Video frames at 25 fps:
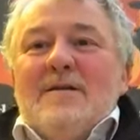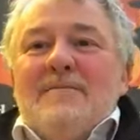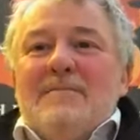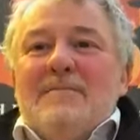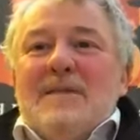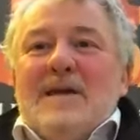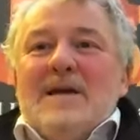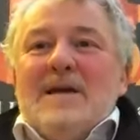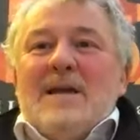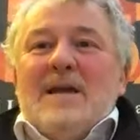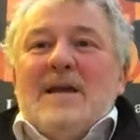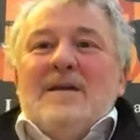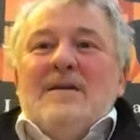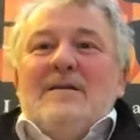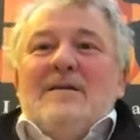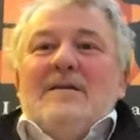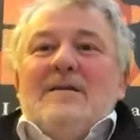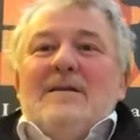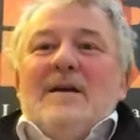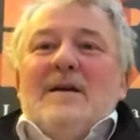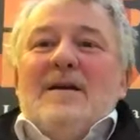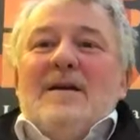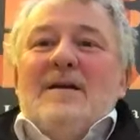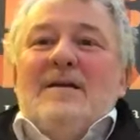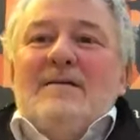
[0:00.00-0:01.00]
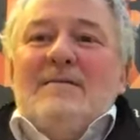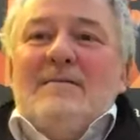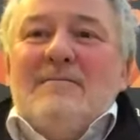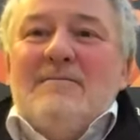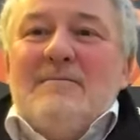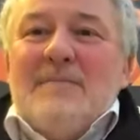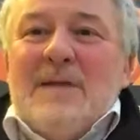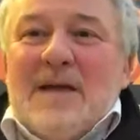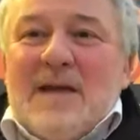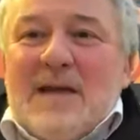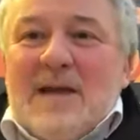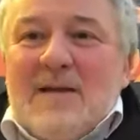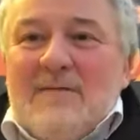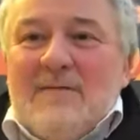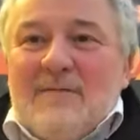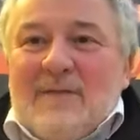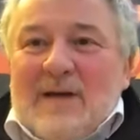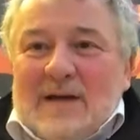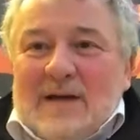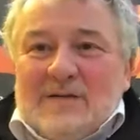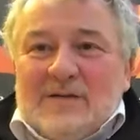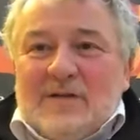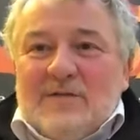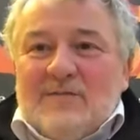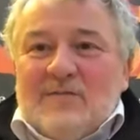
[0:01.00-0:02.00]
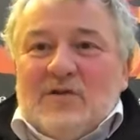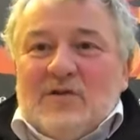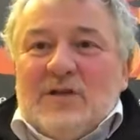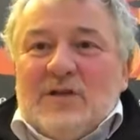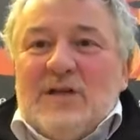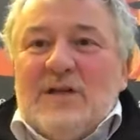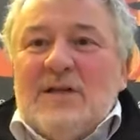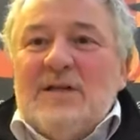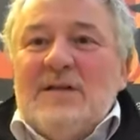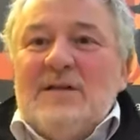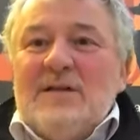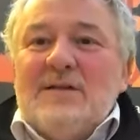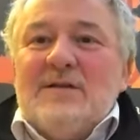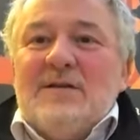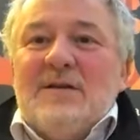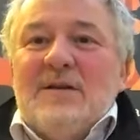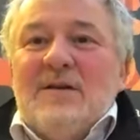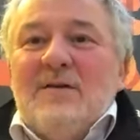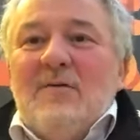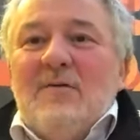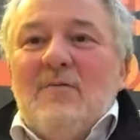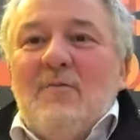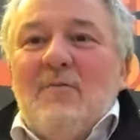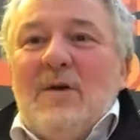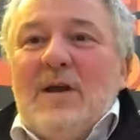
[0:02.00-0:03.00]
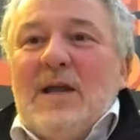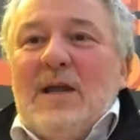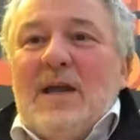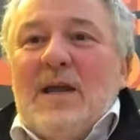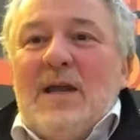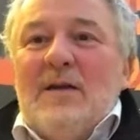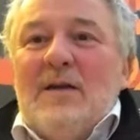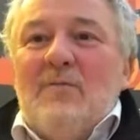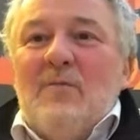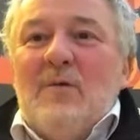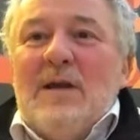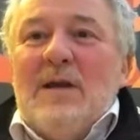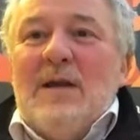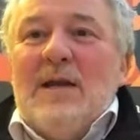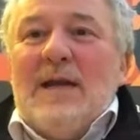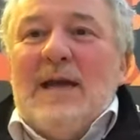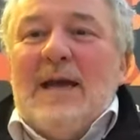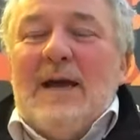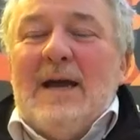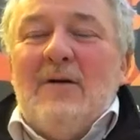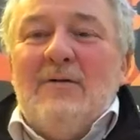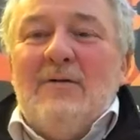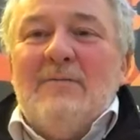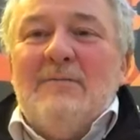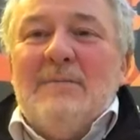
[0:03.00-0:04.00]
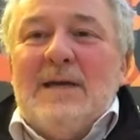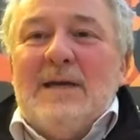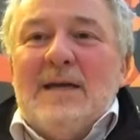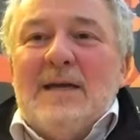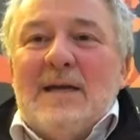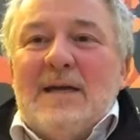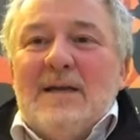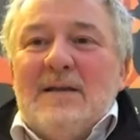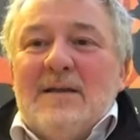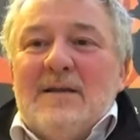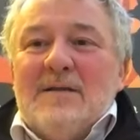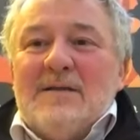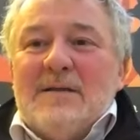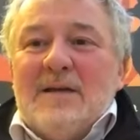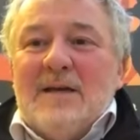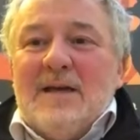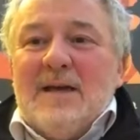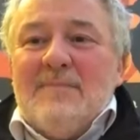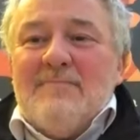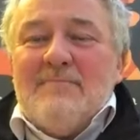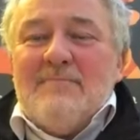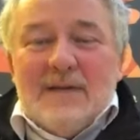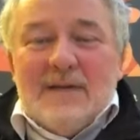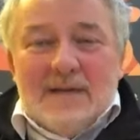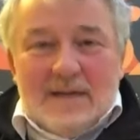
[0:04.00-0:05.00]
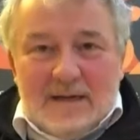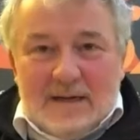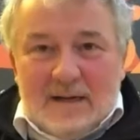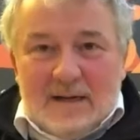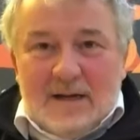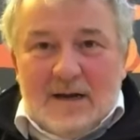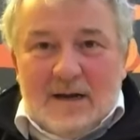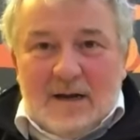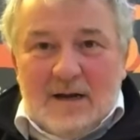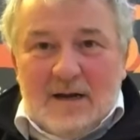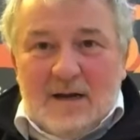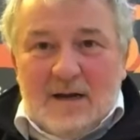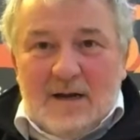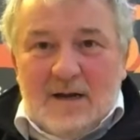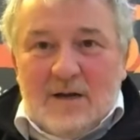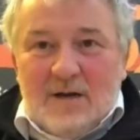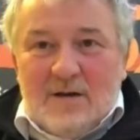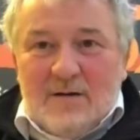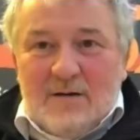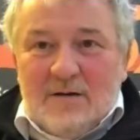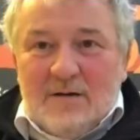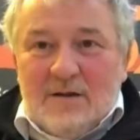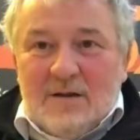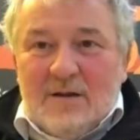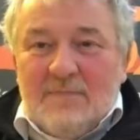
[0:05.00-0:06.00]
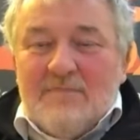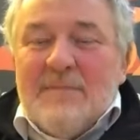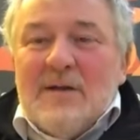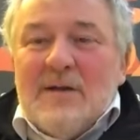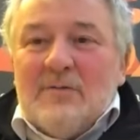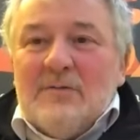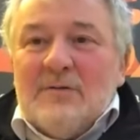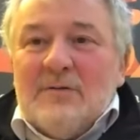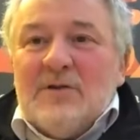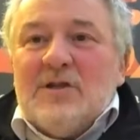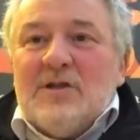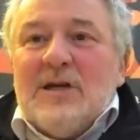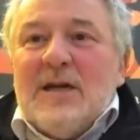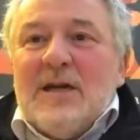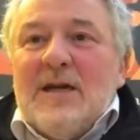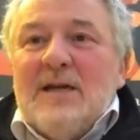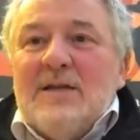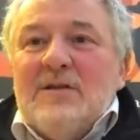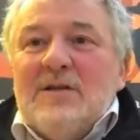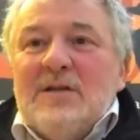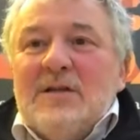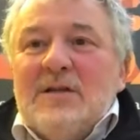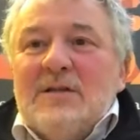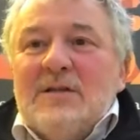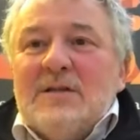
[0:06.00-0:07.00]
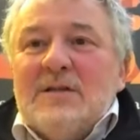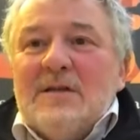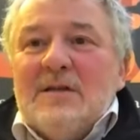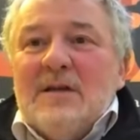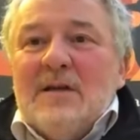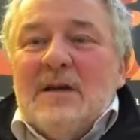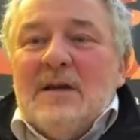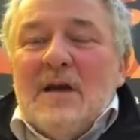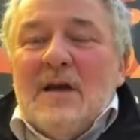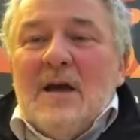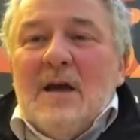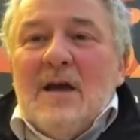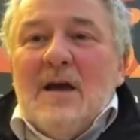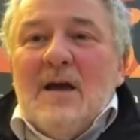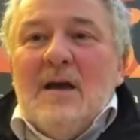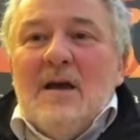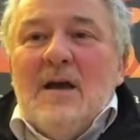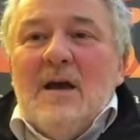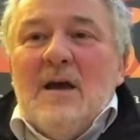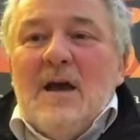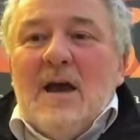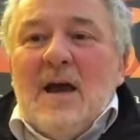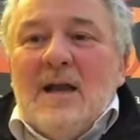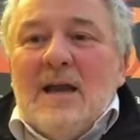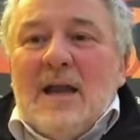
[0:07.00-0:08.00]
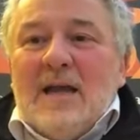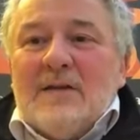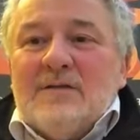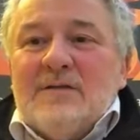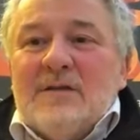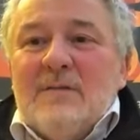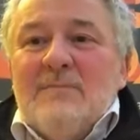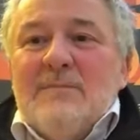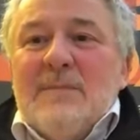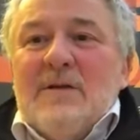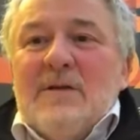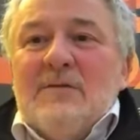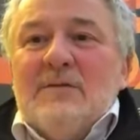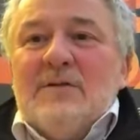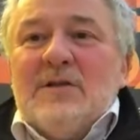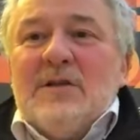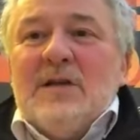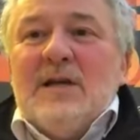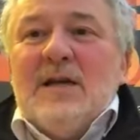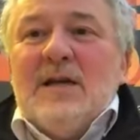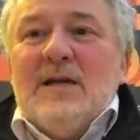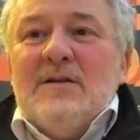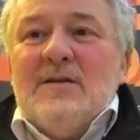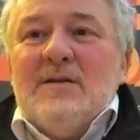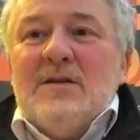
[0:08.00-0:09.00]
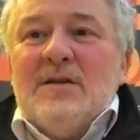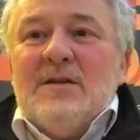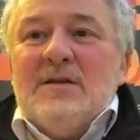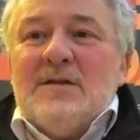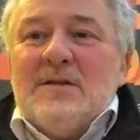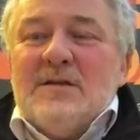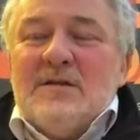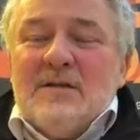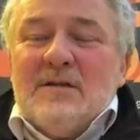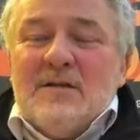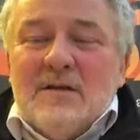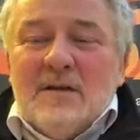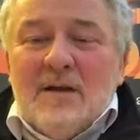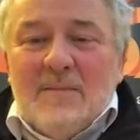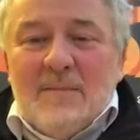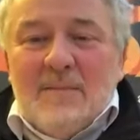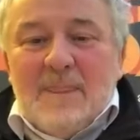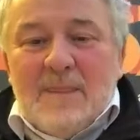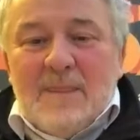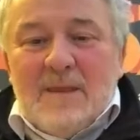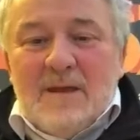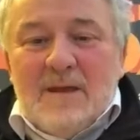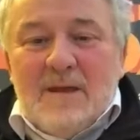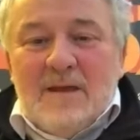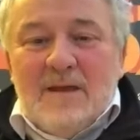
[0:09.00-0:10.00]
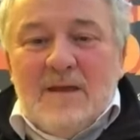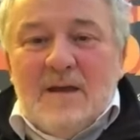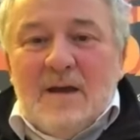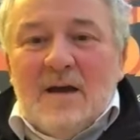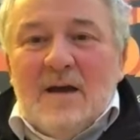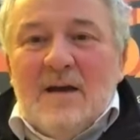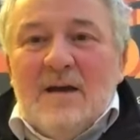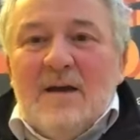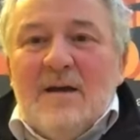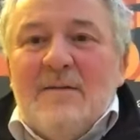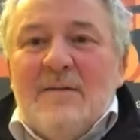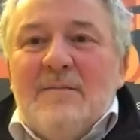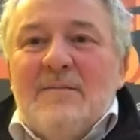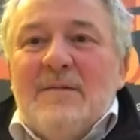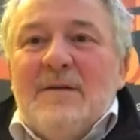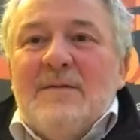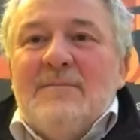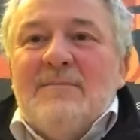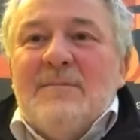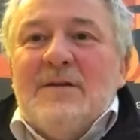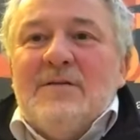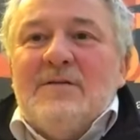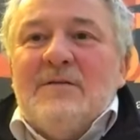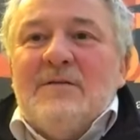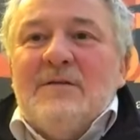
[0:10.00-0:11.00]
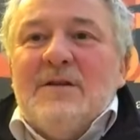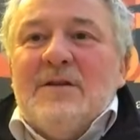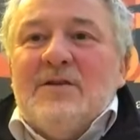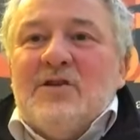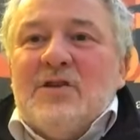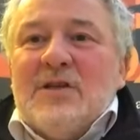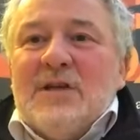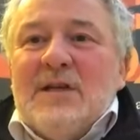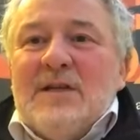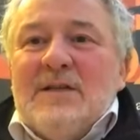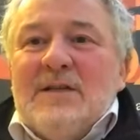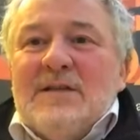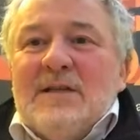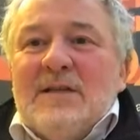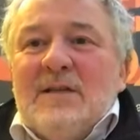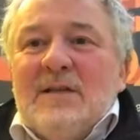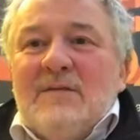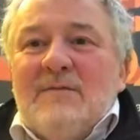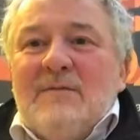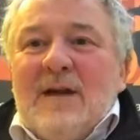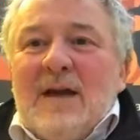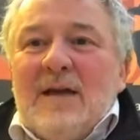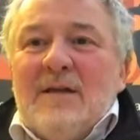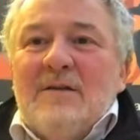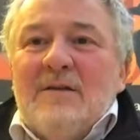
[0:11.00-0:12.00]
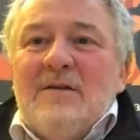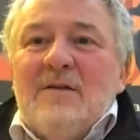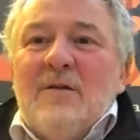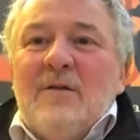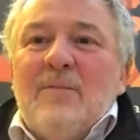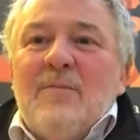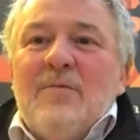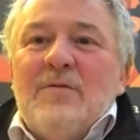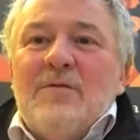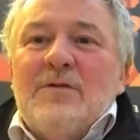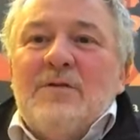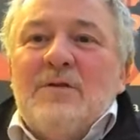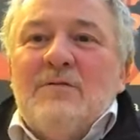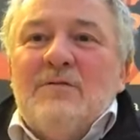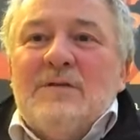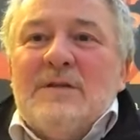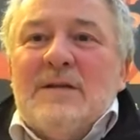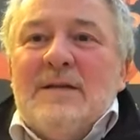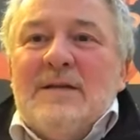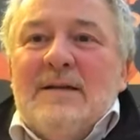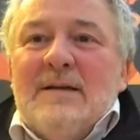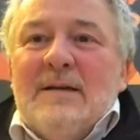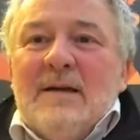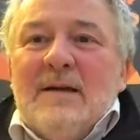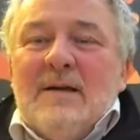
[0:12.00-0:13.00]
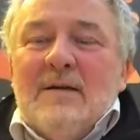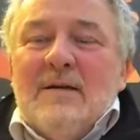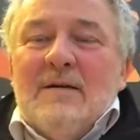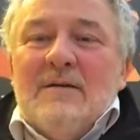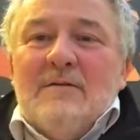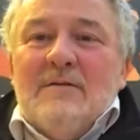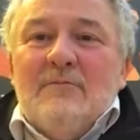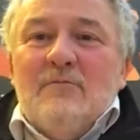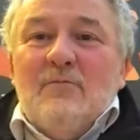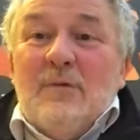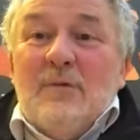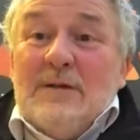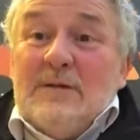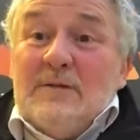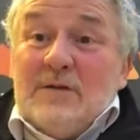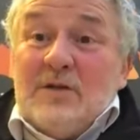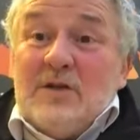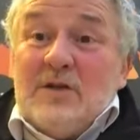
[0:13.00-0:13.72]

Making vats of cheese week in, week out and making the same. The milk changes. And as the milk changes, the cheese in the vat that you're producing will